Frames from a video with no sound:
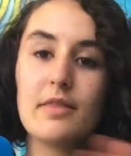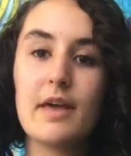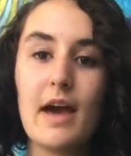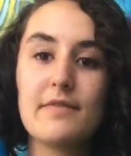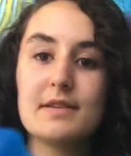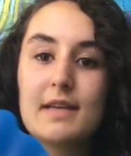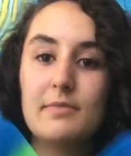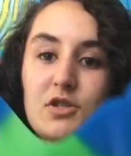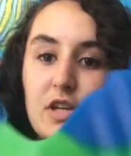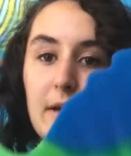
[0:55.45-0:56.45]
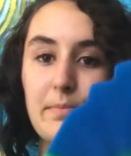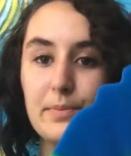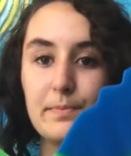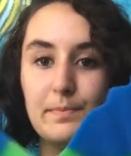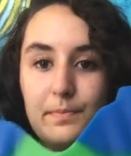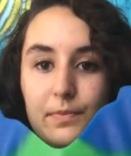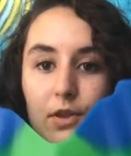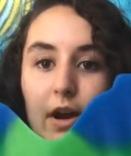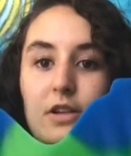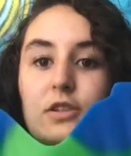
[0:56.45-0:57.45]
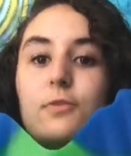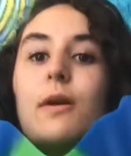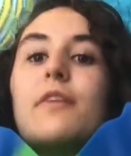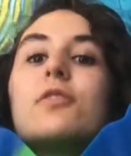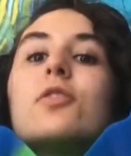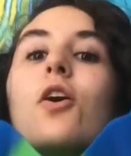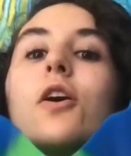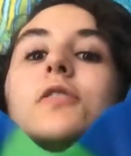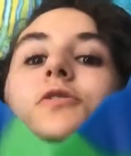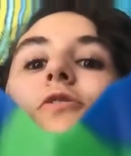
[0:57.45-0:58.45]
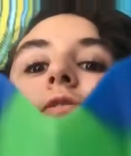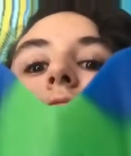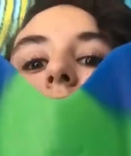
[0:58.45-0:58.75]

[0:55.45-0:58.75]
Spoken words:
They have the same shape. They're actually rather large.